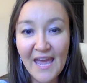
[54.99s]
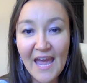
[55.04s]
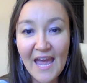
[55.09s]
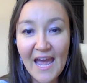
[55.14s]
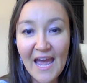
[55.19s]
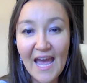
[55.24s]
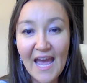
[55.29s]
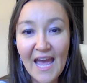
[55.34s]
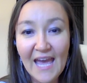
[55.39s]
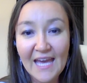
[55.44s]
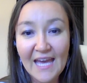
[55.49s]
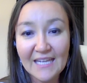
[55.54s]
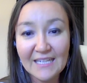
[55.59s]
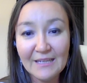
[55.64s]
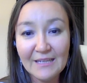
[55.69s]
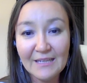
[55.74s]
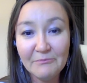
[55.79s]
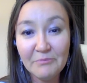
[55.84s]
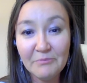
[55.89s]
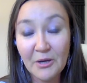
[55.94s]
and
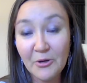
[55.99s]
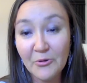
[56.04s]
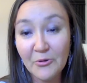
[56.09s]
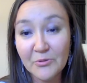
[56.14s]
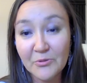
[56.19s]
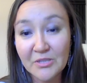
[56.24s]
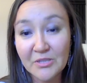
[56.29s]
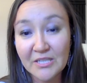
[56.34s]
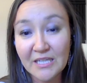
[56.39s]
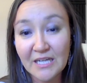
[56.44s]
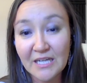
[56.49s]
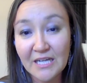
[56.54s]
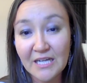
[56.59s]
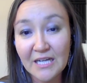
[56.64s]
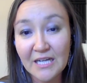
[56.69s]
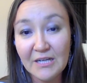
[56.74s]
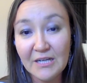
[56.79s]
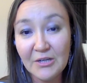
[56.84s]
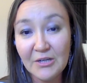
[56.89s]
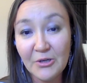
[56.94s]
about
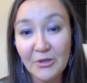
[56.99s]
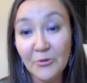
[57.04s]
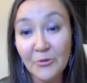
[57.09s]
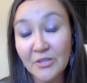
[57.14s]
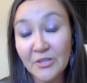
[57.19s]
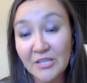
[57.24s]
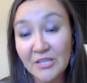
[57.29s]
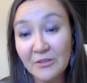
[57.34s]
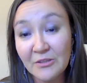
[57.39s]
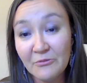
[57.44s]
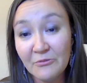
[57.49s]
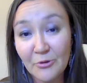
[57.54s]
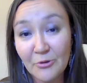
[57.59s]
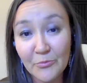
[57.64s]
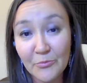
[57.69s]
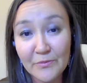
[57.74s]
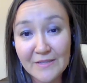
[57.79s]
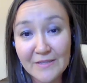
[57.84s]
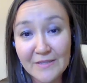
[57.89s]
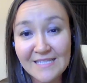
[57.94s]
owning your own
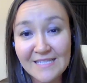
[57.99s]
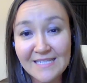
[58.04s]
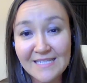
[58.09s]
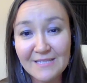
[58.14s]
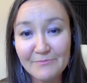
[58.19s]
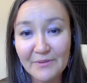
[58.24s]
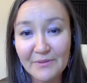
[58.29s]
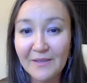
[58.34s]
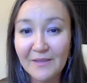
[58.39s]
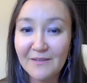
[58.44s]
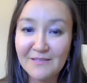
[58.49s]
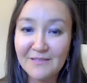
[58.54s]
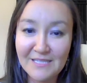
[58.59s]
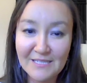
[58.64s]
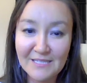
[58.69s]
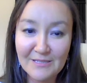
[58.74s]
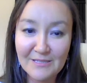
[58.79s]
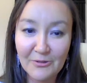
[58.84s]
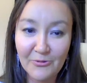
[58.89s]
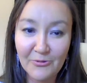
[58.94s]
business, because
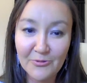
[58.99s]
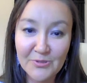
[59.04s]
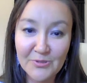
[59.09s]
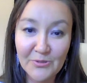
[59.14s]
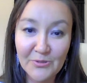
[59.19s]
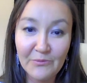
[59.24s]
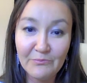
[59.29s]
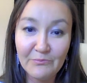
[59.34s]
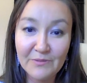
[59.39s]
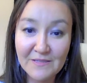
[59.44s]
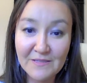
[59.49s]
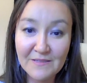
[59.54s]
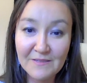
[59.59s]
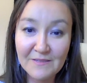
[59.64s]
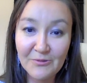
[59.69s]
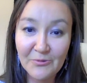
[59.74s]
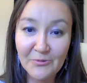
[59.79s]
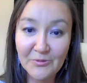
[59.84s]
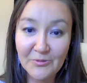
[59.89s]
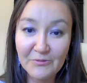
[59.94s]
he's also a business
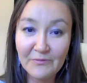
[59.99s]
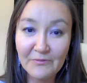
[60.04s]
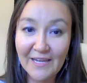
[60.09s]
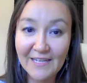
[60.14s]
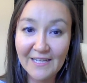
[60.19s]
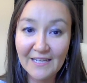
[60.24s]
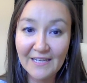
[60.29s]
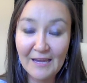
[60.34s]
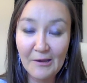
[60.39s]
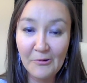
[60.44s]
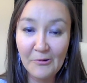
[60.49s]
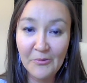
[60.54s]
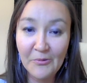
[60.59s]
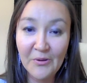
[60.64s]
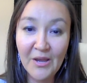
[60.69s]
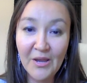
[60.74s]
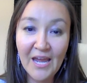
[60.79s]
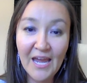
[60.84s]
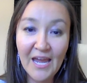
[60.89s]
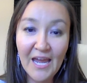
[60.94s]
owner right now.
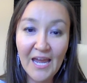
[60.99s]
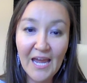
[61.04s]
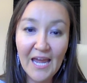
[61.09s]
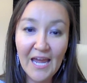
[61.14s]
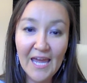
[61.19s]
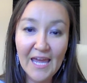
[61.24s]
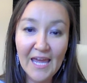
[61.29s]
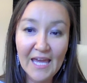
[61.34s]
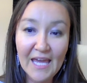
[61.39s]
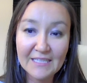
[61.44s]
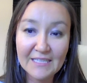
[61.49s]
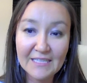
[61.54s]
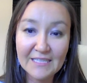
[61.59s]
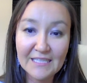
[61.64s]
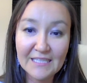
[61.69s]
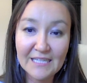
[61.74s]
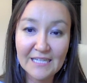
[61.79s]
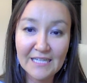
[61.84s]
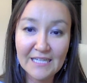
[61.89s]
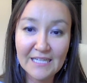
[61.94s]
And
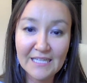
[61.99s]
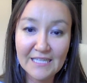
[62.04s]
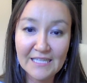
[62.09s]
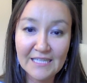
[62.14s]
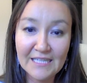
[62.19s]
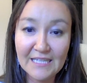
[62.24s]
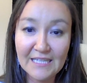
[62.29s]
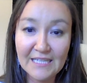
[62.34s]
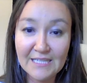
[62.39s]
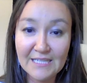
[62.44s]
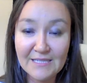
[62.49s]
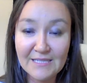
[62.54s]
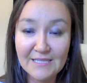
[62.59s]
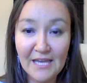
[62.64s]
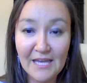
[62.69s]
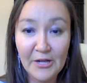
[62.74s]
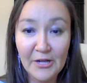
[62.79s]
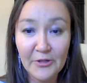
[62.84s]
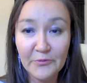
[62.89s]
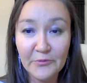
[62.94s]
he has
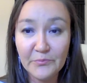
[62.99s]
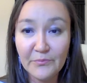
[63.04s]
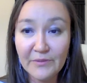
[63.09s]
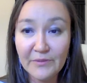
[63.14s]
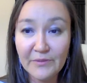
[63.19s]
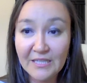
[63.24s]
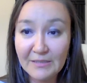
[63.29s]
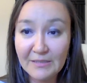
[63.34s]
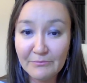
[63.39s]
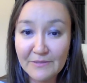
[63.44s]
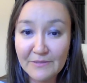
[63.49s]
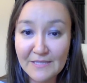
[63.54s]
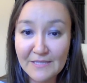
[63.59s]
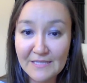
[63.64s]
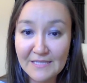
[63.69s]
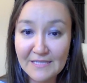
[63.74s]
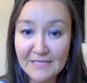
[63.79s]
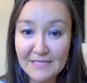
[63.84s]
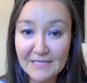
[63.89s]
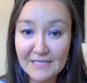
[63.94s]
helped many
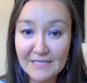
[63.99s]
businesses